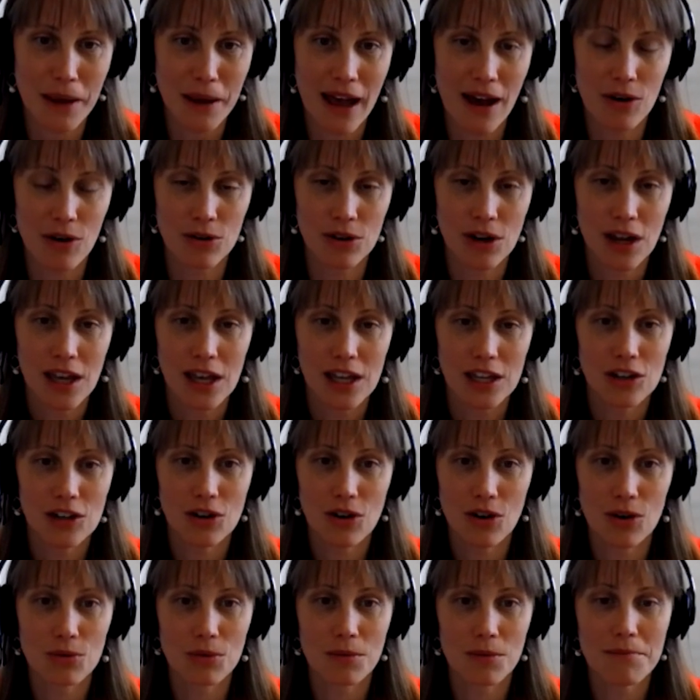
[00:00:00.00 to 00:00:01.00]
about,
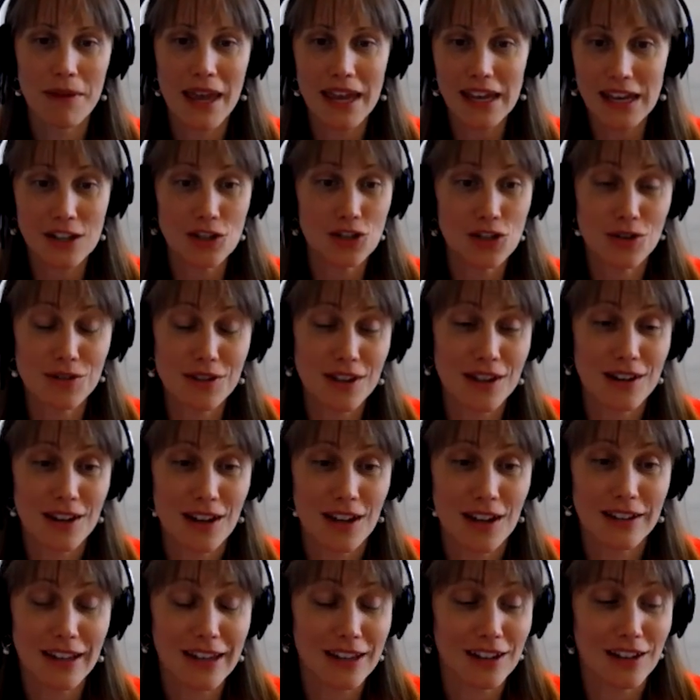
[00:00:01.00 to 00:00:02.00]
making sure that
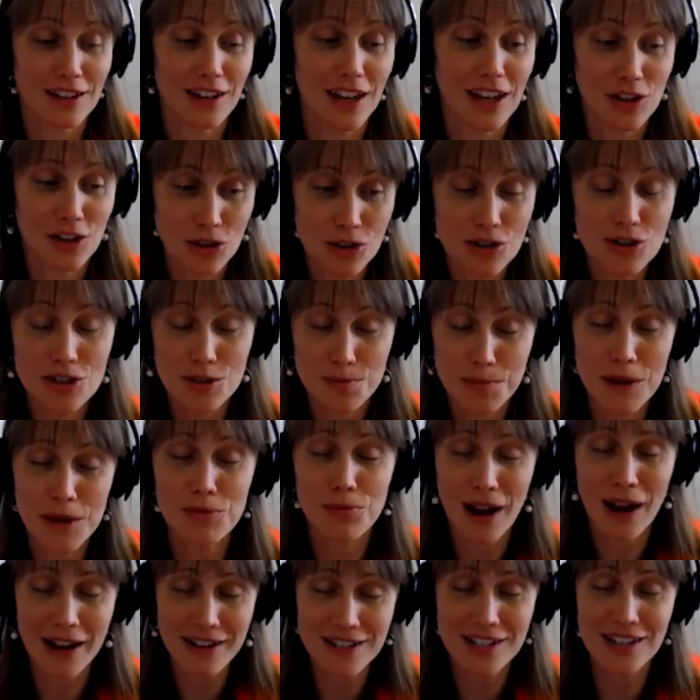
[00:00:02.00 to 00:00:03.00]
like it could just be
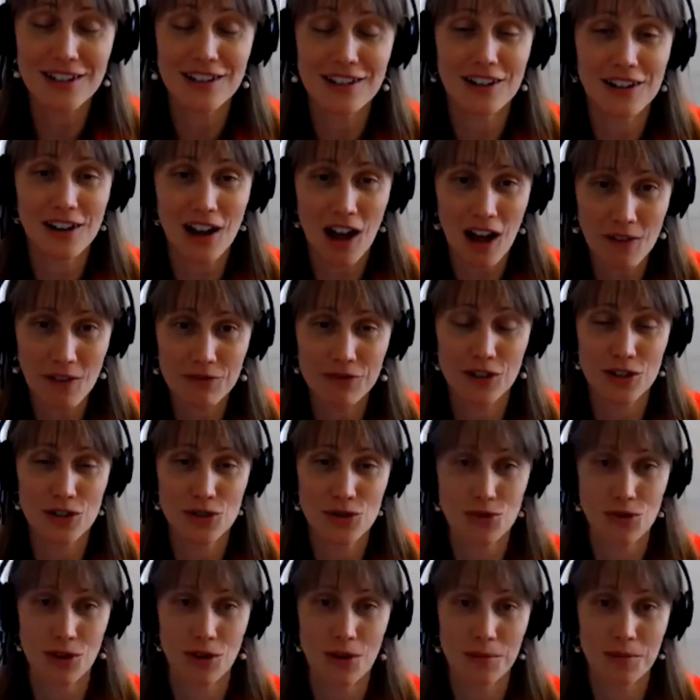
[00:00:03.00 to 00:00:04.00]
renting a
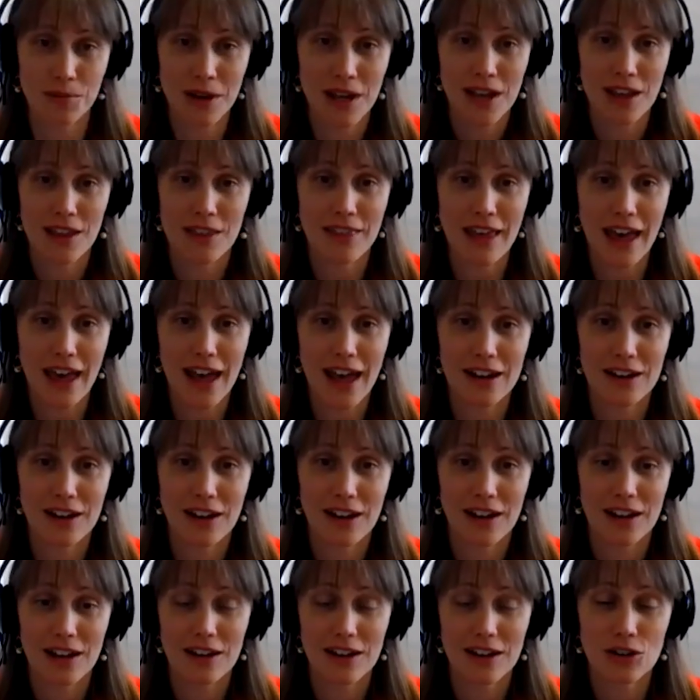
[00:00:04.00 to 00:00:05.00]
conference room that
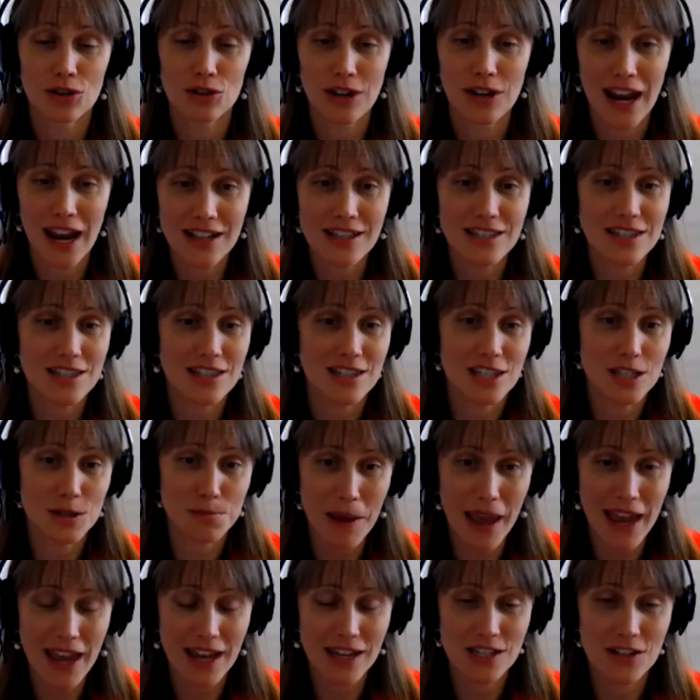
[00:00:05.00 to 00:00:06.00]
creates the
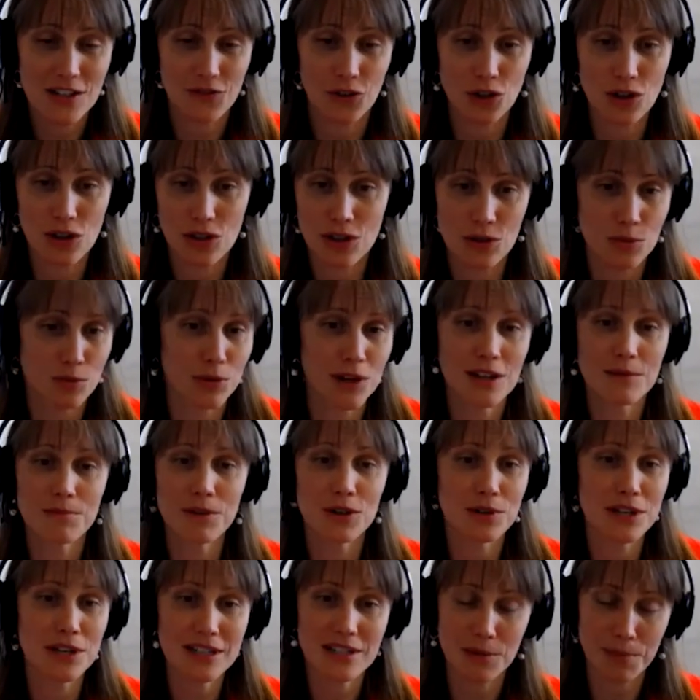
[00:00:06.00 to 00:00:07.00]
space for three
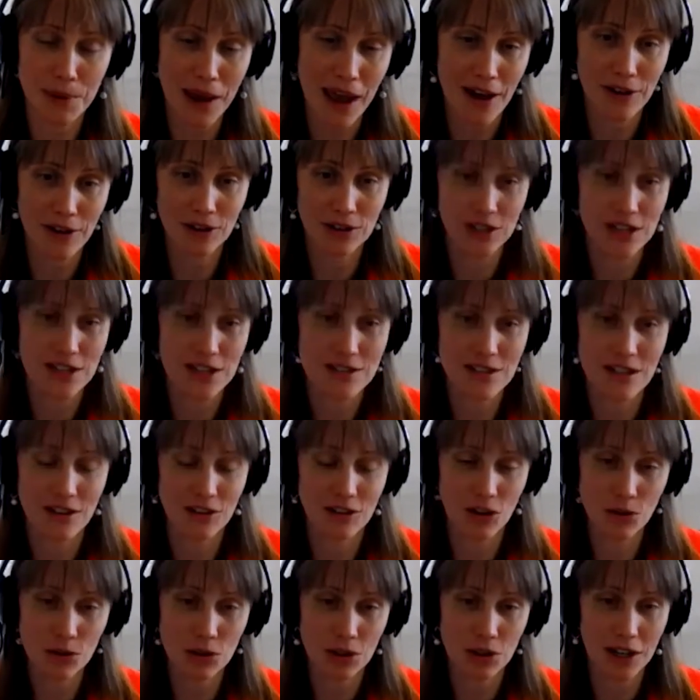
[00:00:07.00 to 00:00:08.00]
municipalities in the
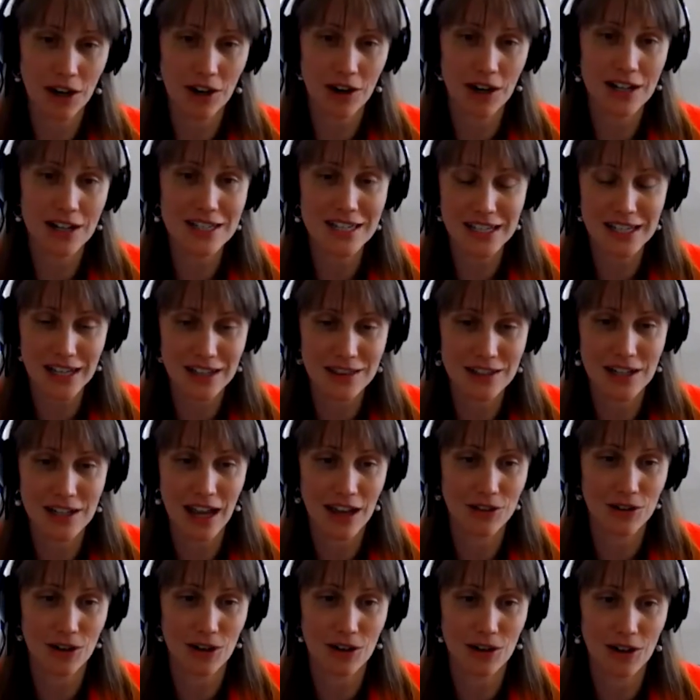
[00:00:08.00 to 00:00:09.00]
local area to get
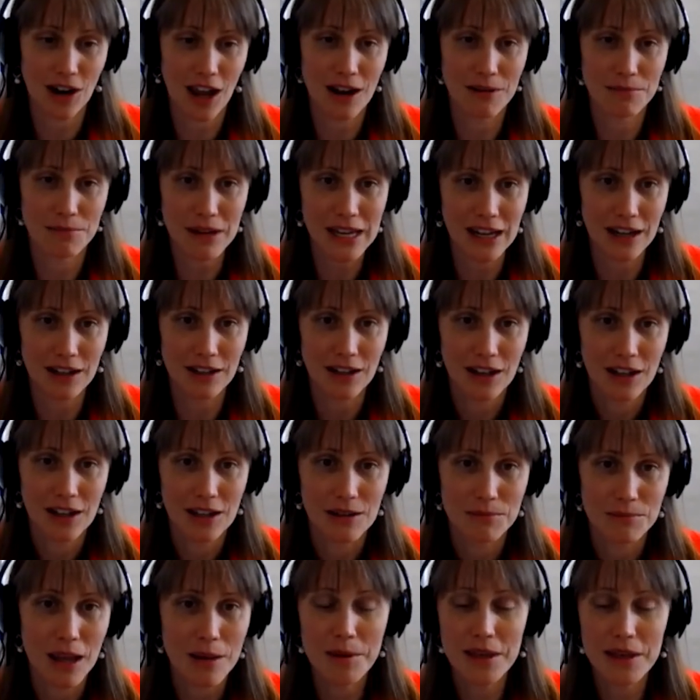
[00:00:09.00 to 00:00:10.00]
together and meet.
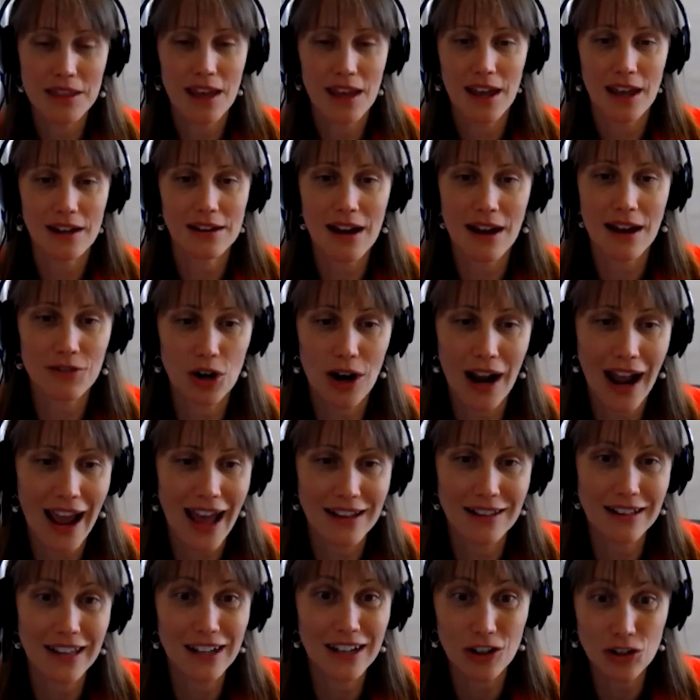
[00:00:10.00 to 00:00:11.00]
Maybe they had never
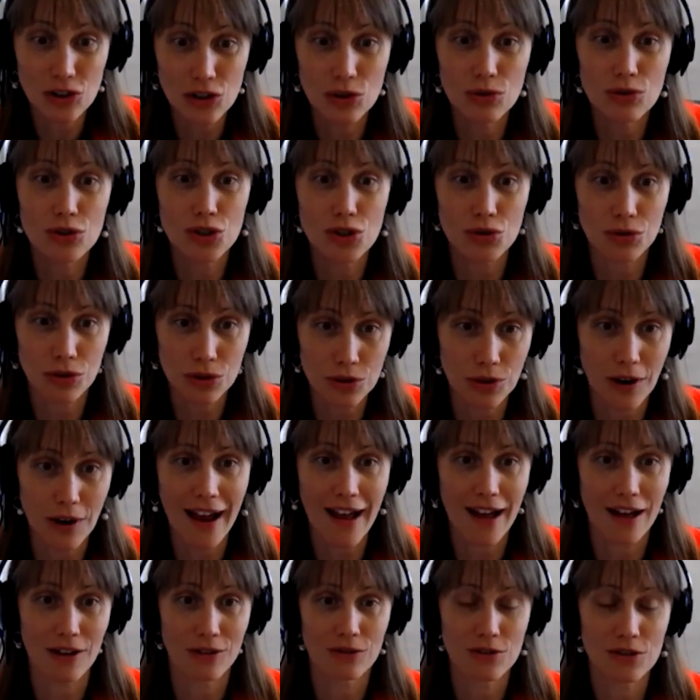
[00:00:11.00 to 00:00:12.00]
had like a neutral
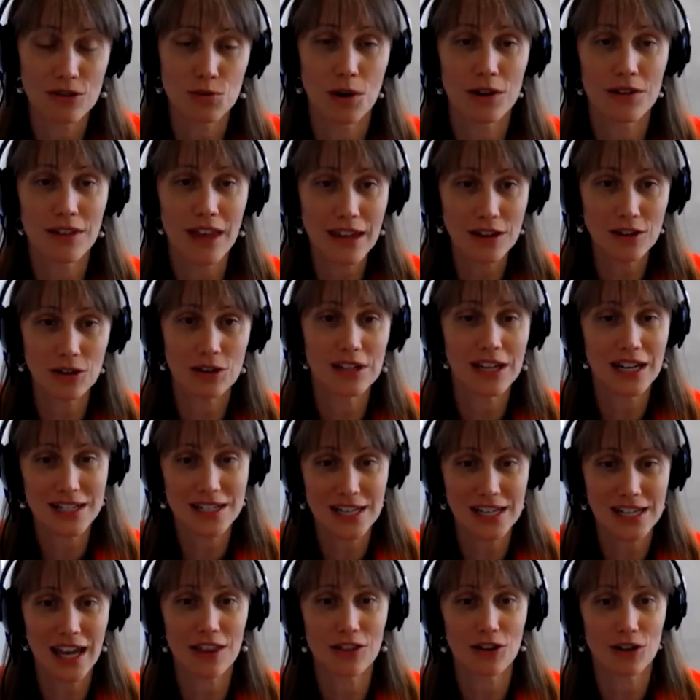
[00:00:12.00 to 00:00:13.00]
ground where they could get
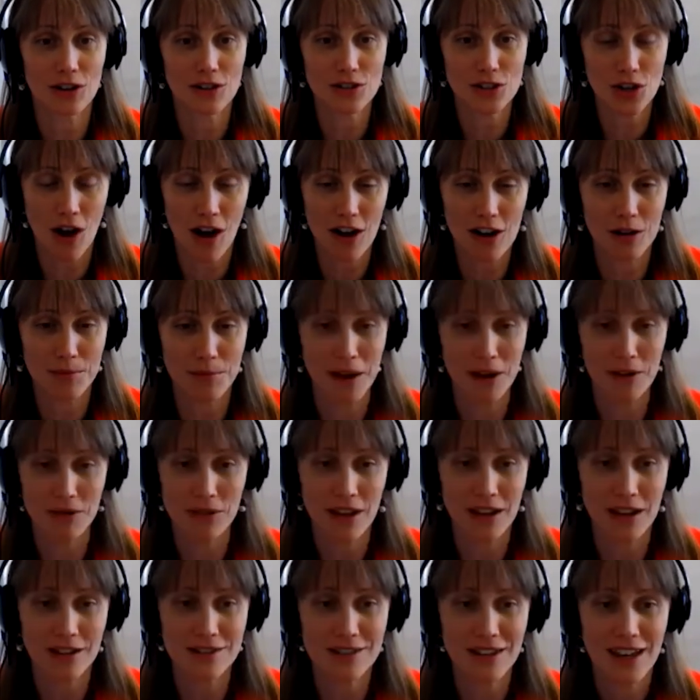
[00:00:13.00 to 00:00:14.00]
together and talk about
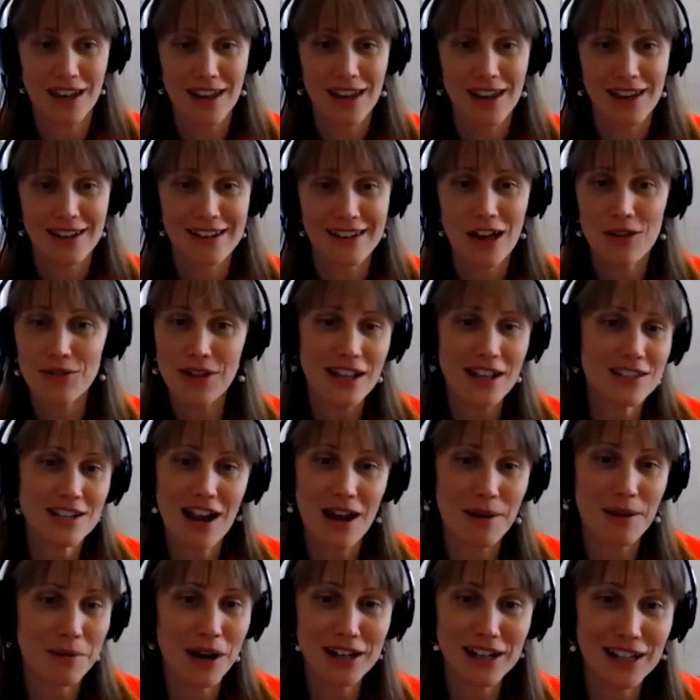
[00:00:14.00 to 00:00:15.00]
things. Now that's
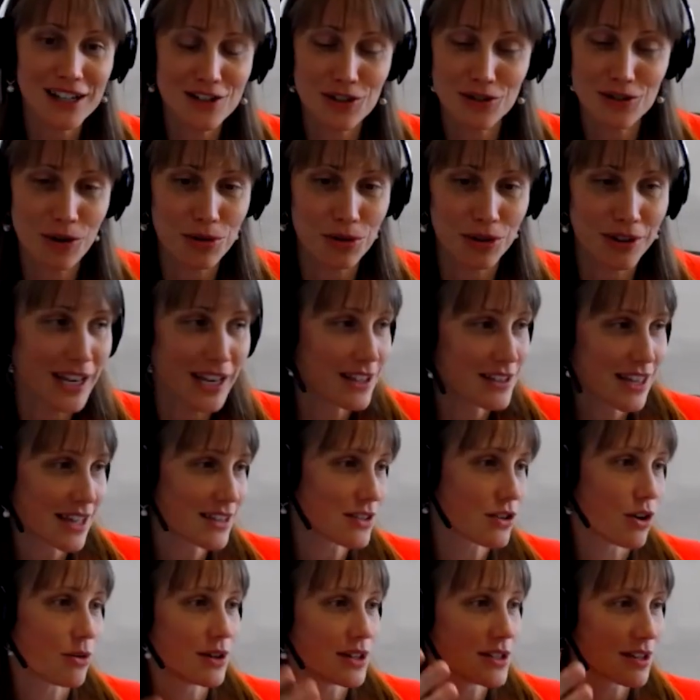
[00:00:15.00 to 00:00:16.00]
not money into local hands.
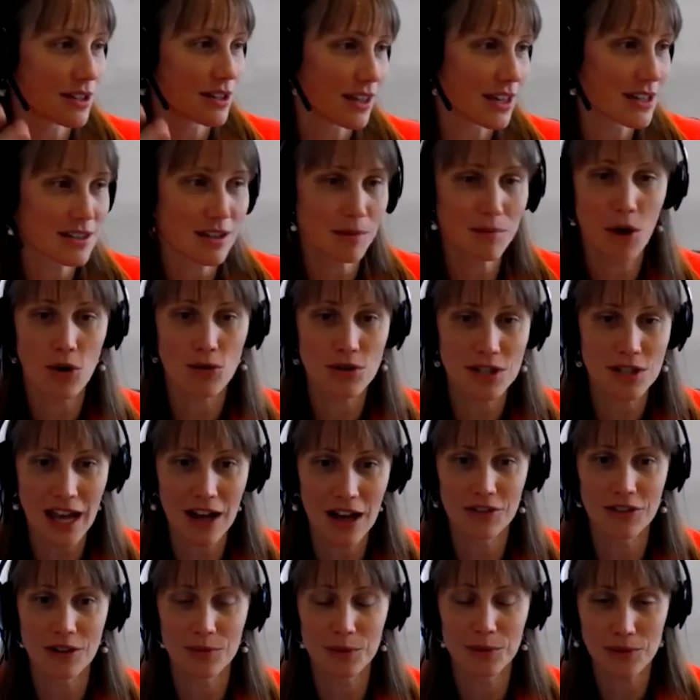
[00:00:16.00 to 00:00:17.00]
That's going to like some
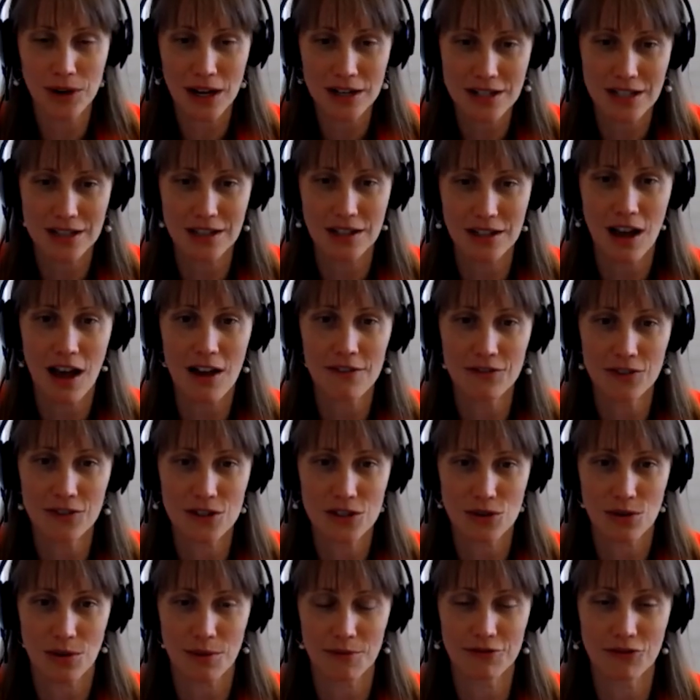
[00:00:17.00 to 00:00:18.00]
hotel that we rented the
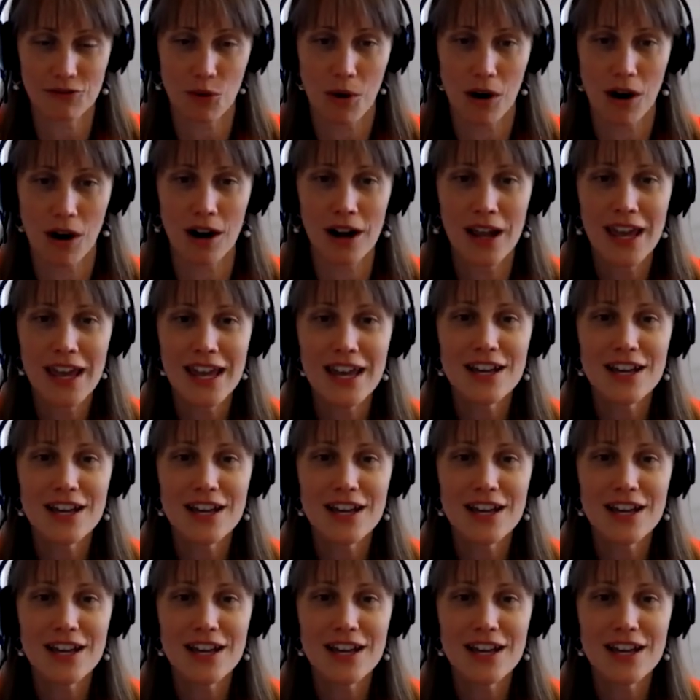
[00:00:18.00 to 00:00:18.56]
conference room for.